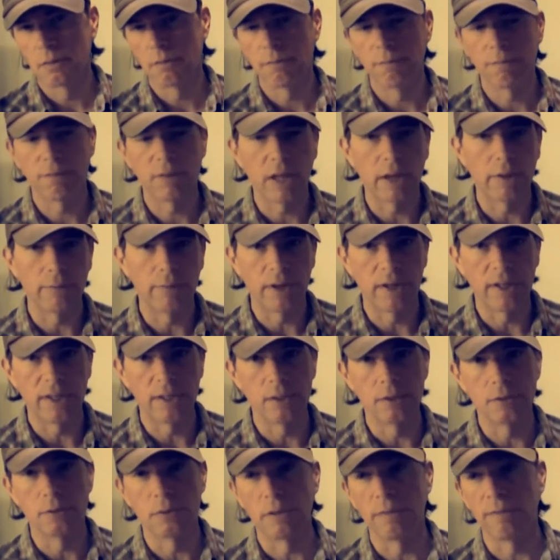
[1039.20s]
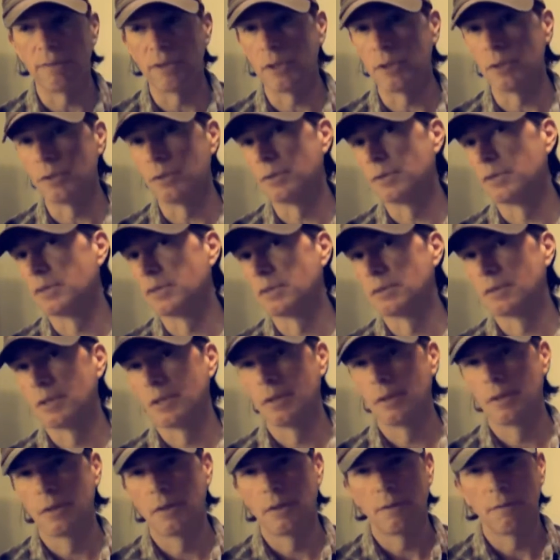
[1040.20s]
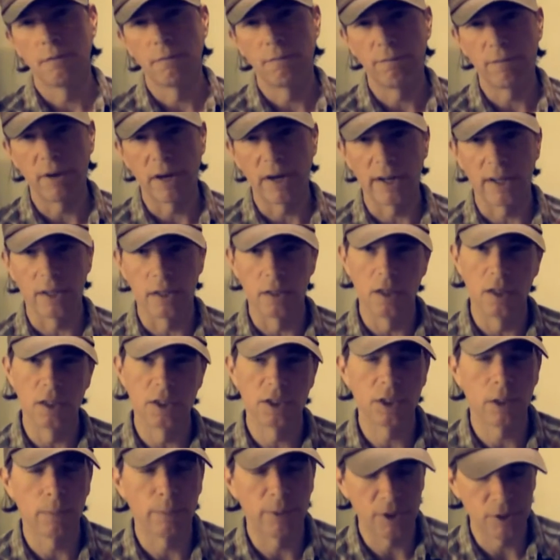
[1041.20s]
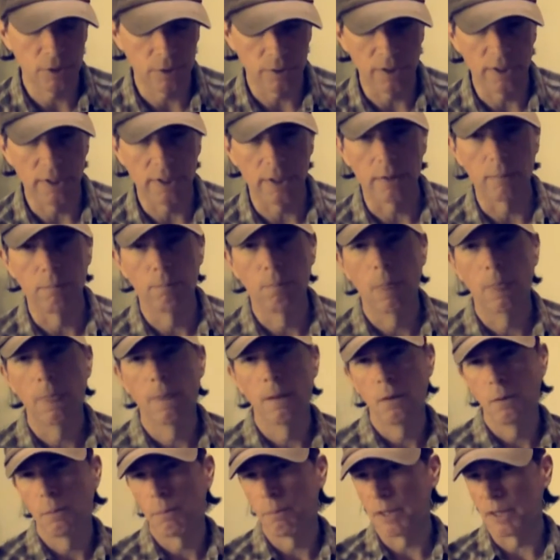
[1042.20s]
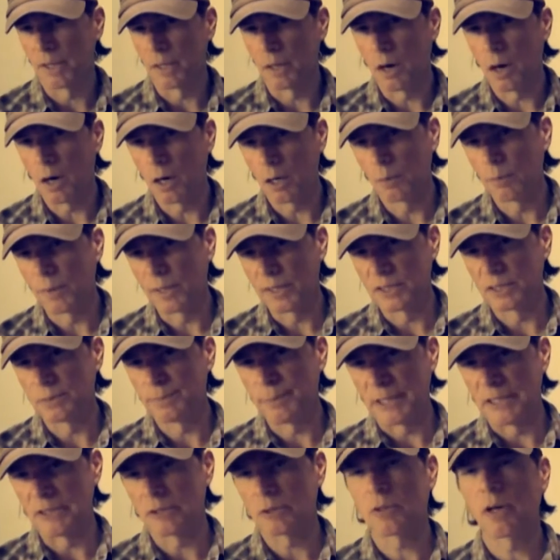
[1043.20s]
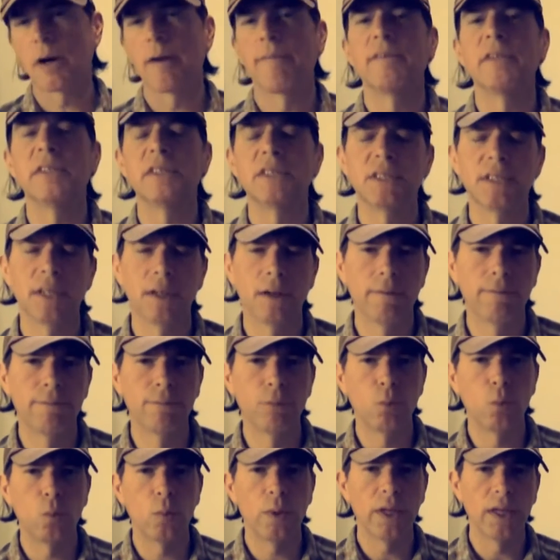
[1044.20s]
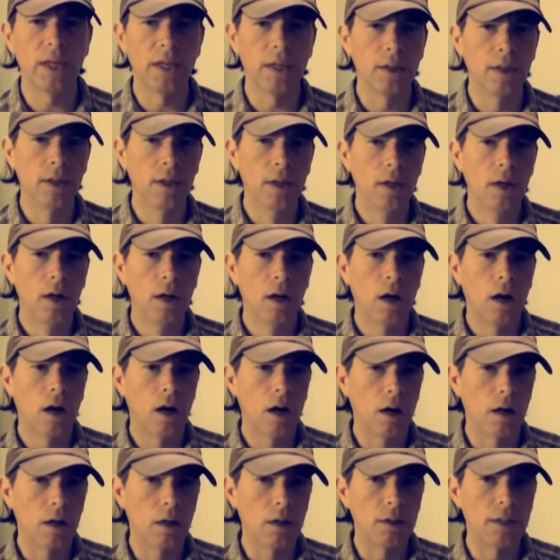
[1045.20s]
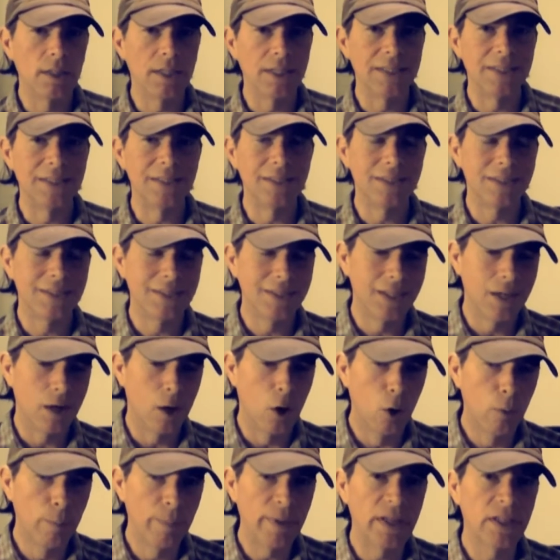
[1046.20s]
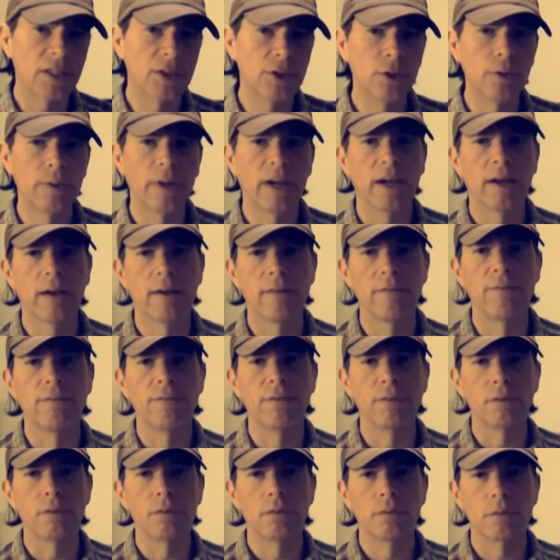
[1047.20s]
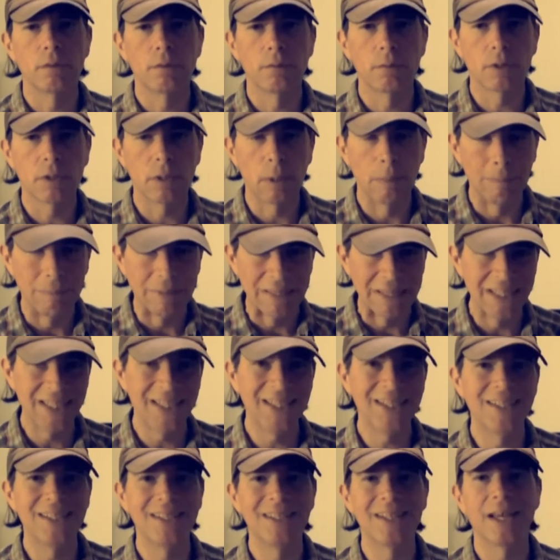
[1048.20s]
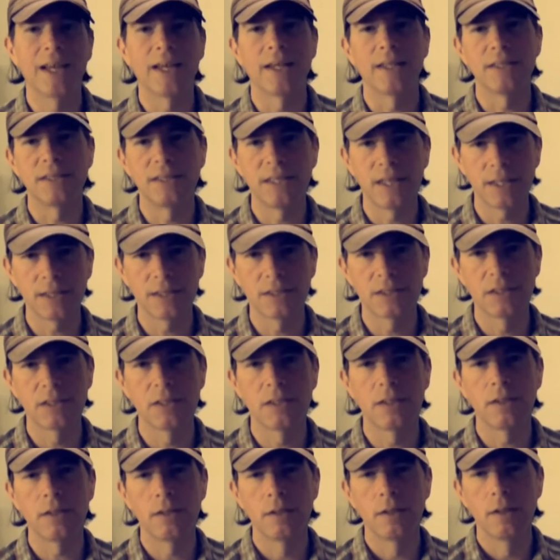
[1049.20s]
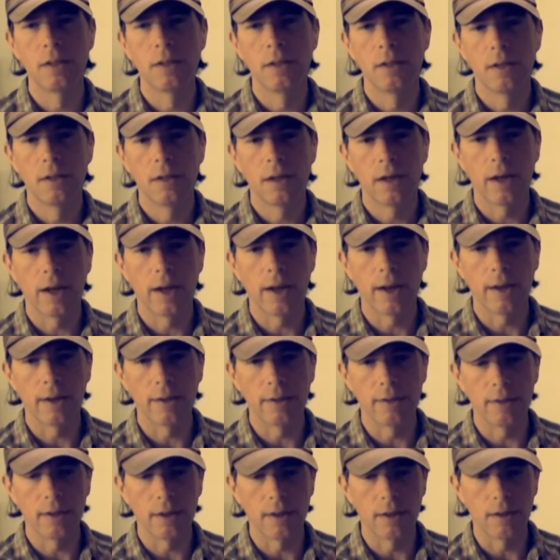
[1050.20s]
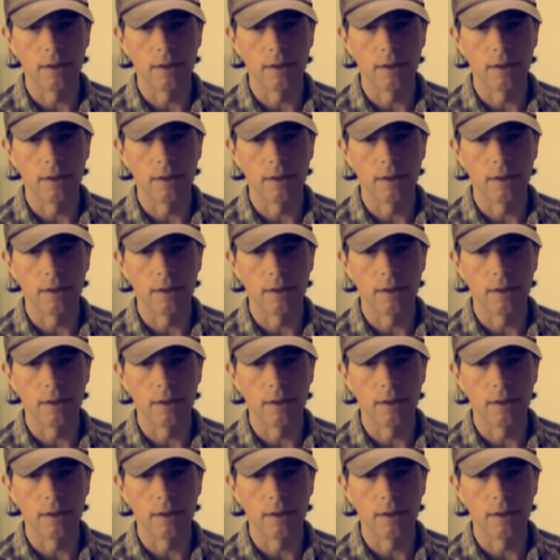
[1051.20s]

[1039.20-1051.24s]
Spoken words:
flight readiness reviews, finding a launch opportunity. But the hardware spacecraft itself, we are hoping to have completed and tested and